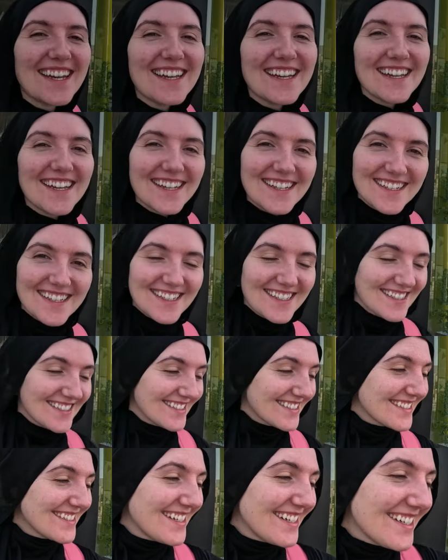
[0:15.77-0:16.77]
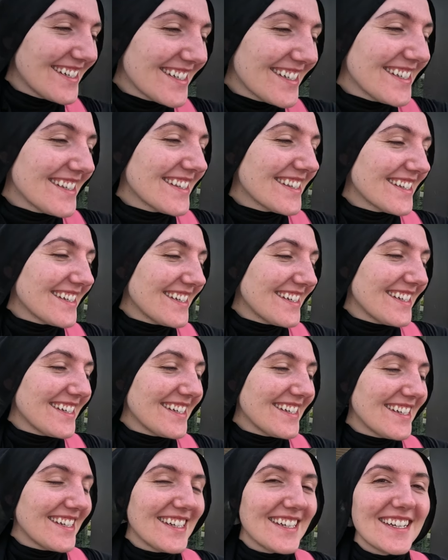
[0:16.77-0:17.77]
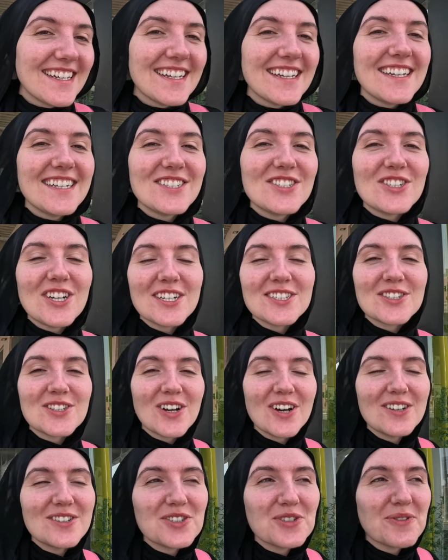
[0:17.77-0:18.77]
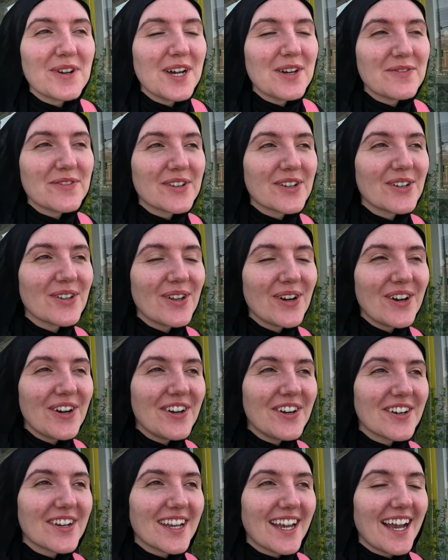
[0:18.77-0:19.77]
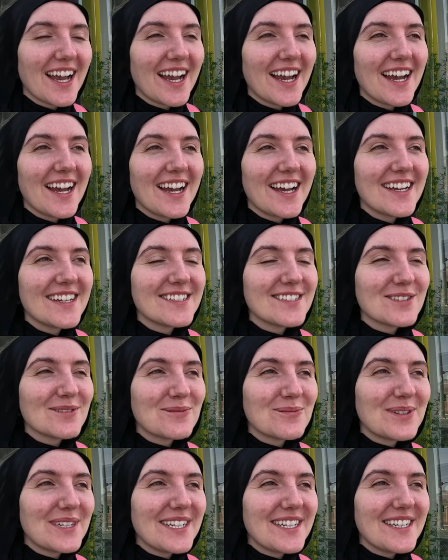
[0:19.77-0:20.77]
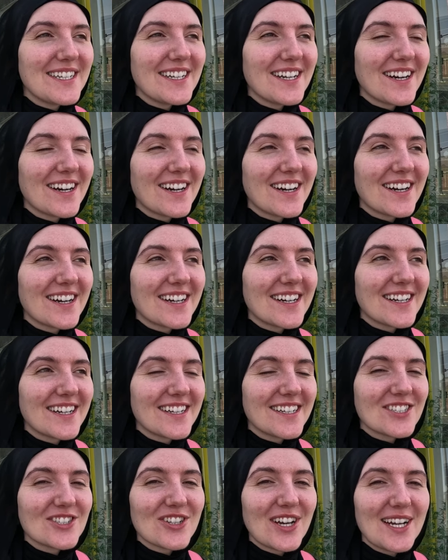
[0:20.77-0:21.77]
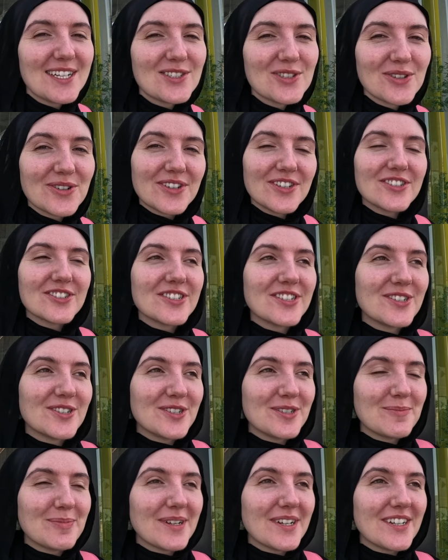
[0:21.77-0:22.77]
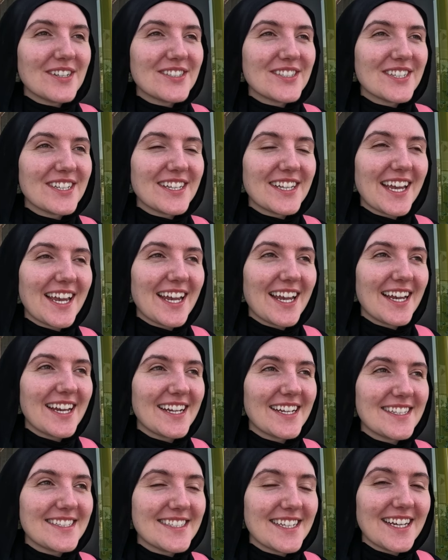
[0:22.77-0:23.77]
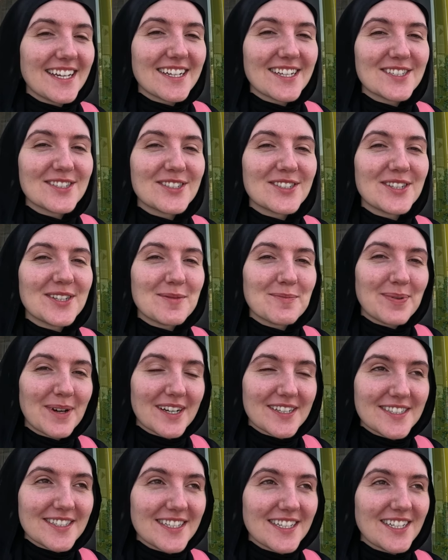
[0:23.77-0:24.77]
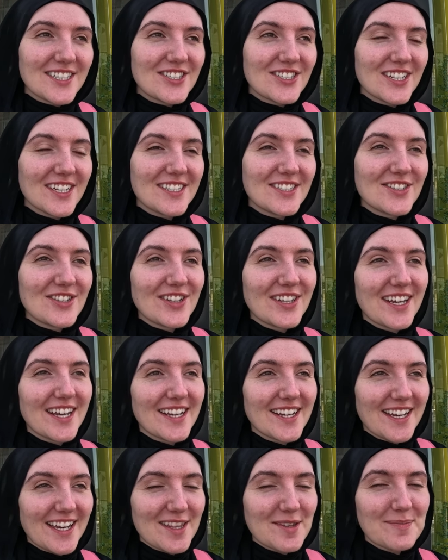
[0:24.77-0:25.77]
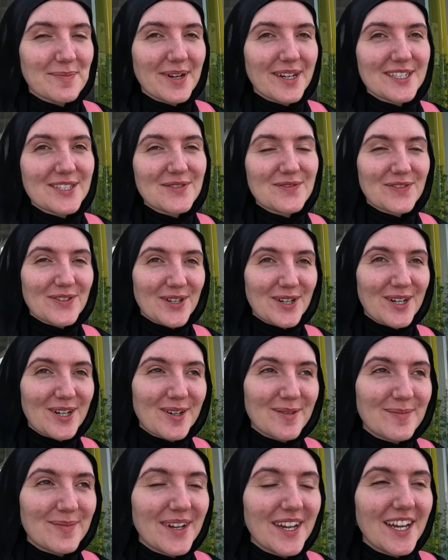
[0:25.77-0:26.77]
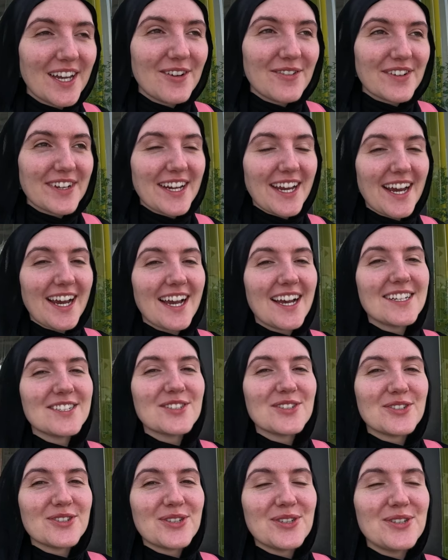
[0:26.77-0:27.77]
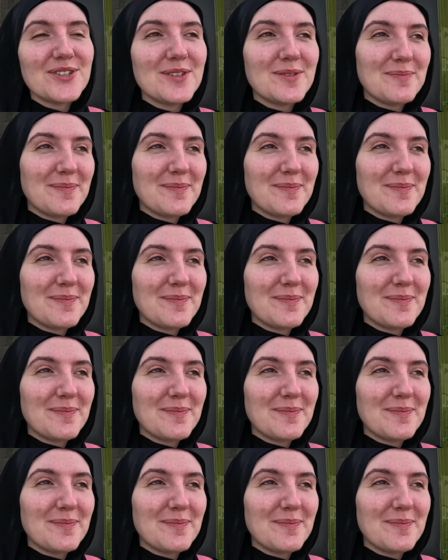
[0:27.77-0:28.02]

It is currently just gone 12 o'clock and we are trying to order an Uber to then take us to the bus station to then get the bus from Riyadh to